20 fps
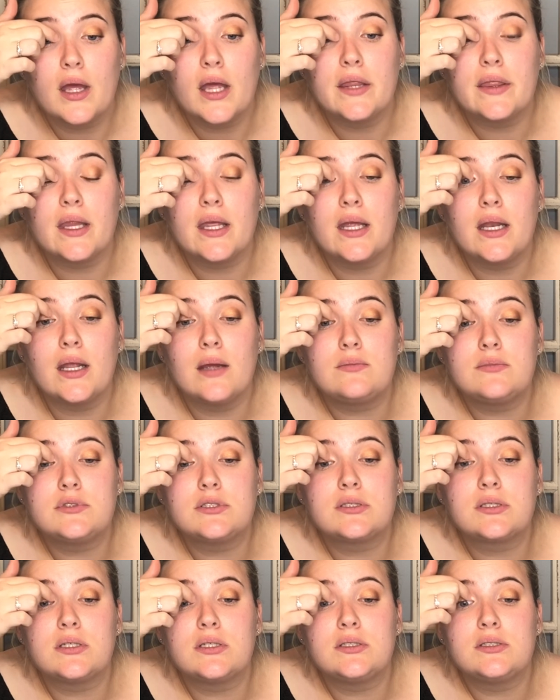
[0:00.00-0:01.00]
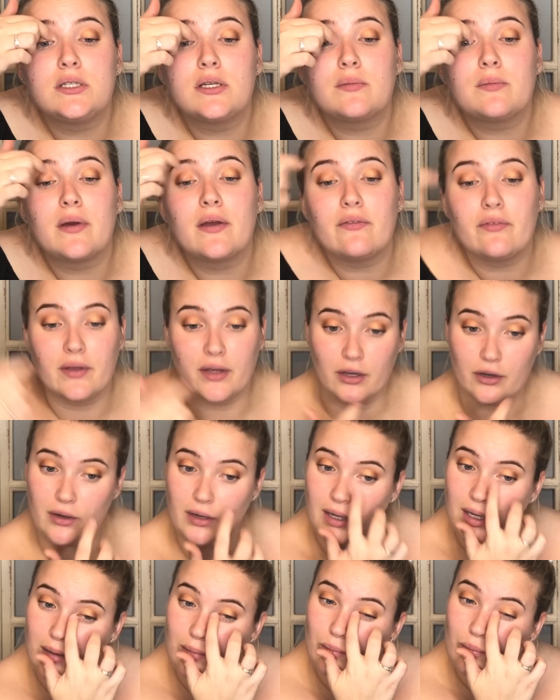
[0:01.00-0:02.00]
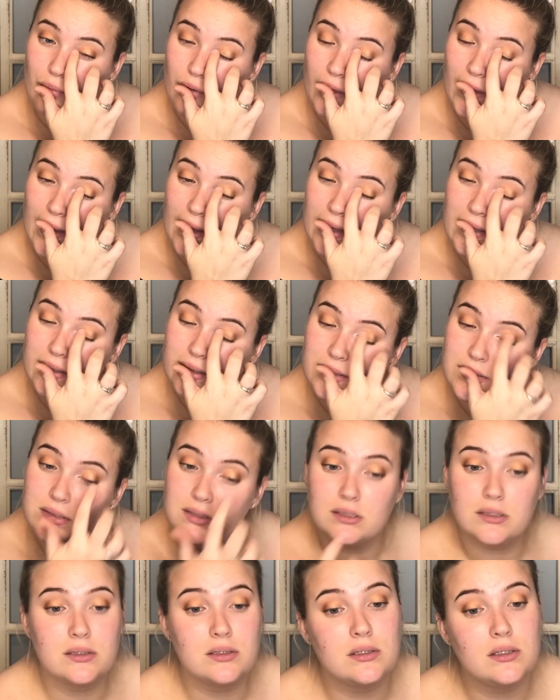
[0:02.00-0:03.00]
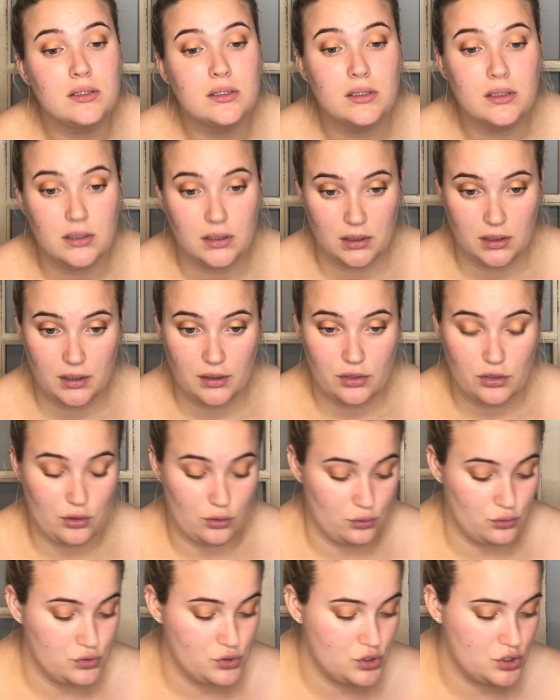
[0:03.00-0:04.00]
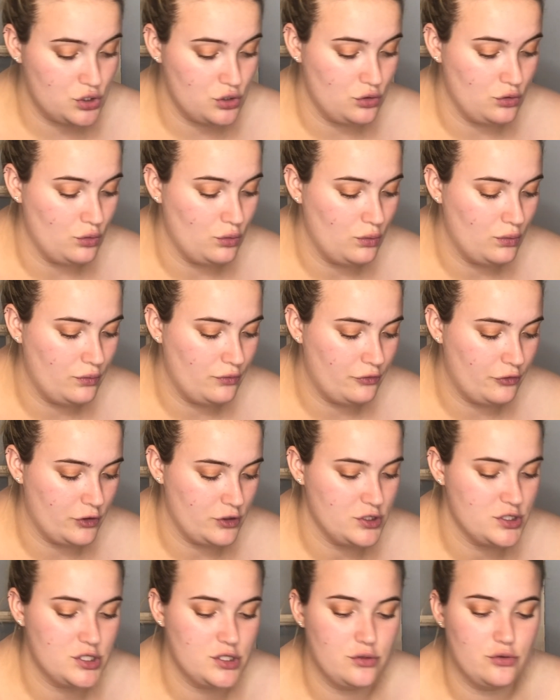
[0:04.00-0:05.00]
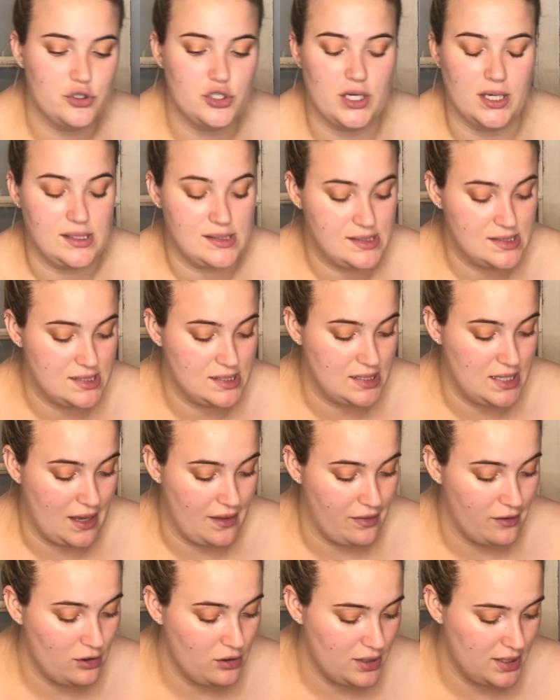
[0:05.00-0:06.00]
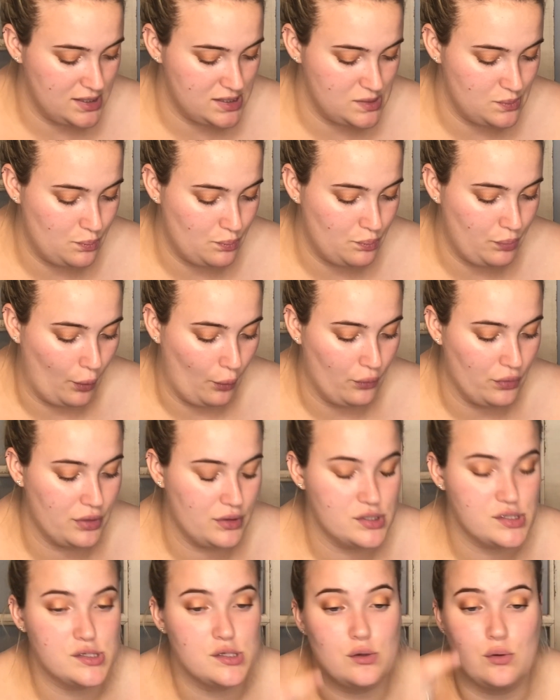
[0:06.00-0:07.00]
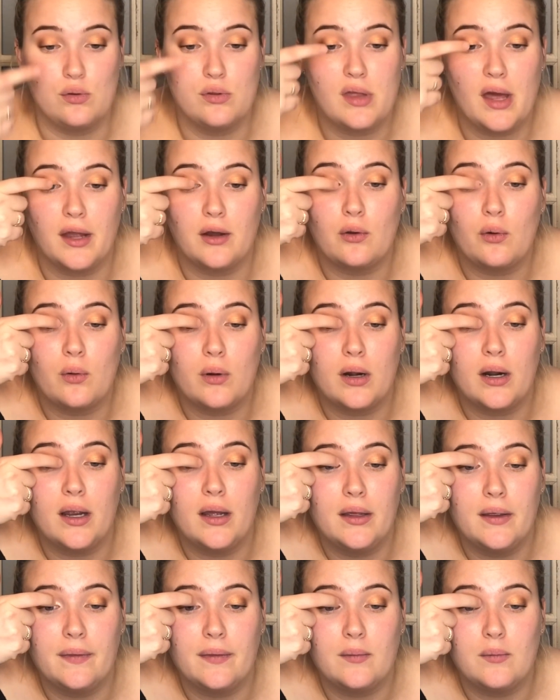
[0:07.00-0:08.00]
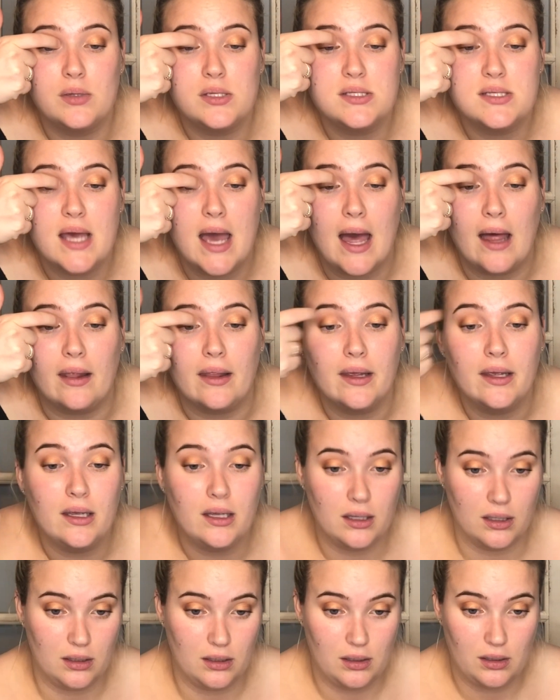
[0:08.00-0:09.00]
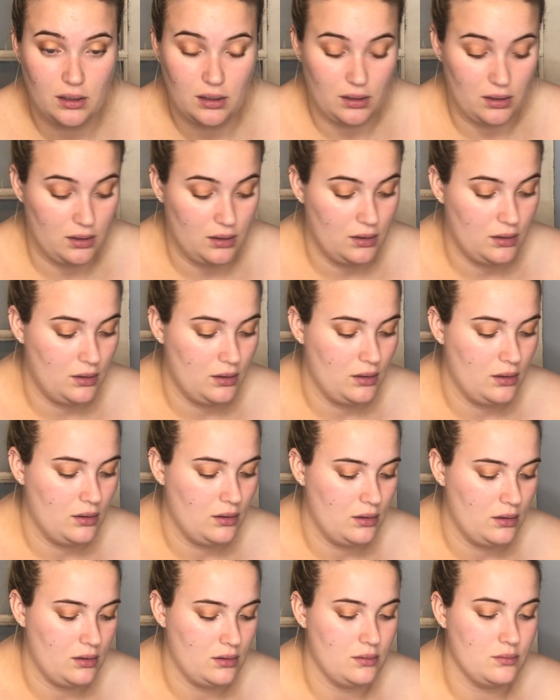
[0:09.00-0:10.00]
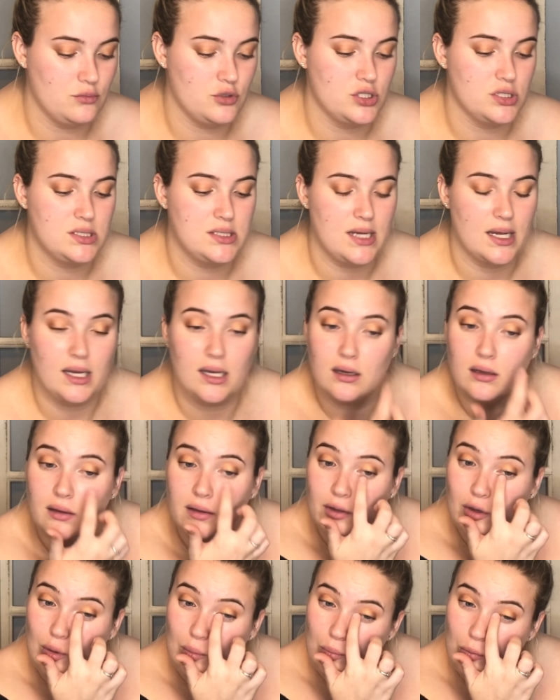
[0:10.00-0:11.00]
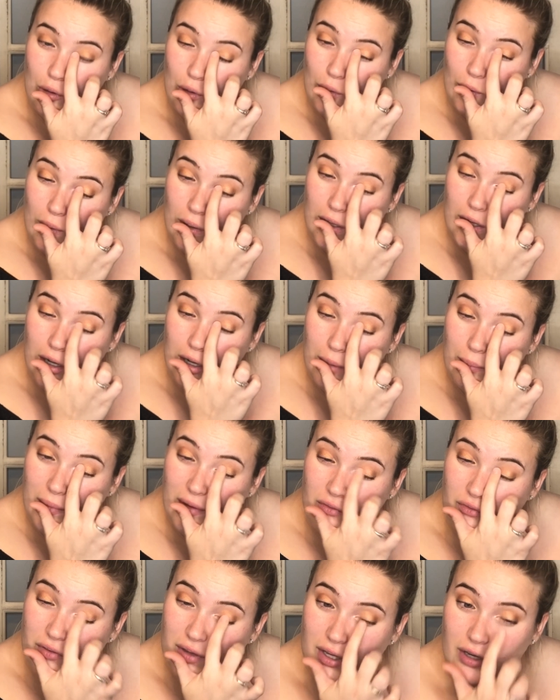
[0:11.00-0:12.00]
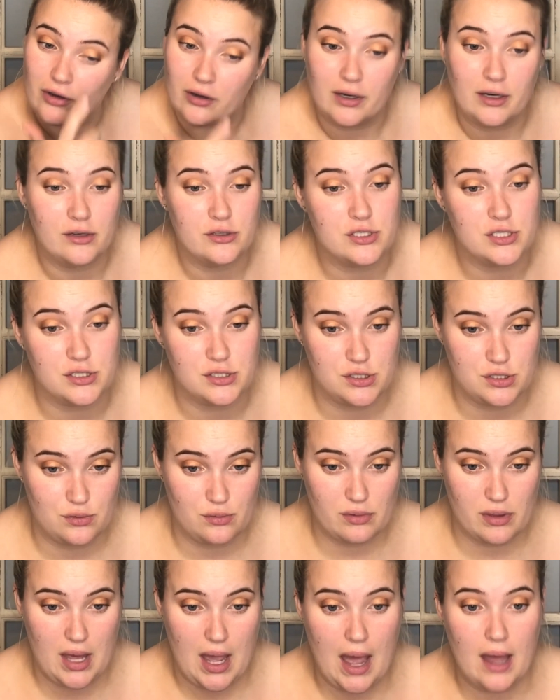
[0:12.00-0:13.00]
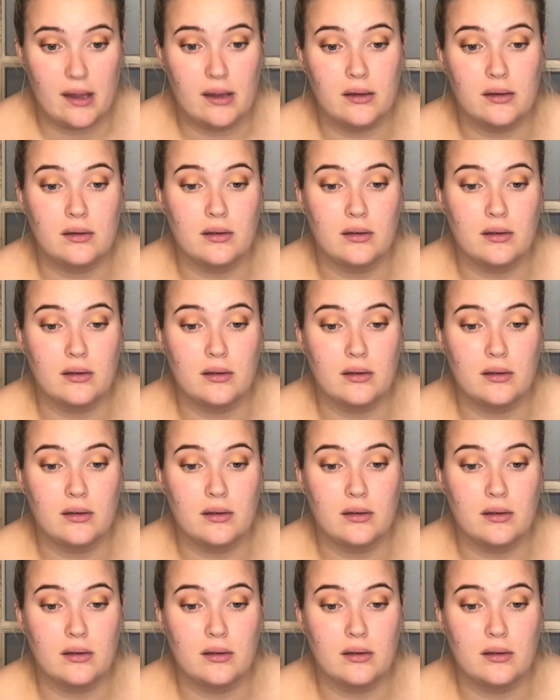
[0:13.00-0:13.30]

And then I'm just going to take my finger and blend those first two shades together. It's both Soothe and Aura in the metallic. I'm just taking a little more Aura on my finger here to do that.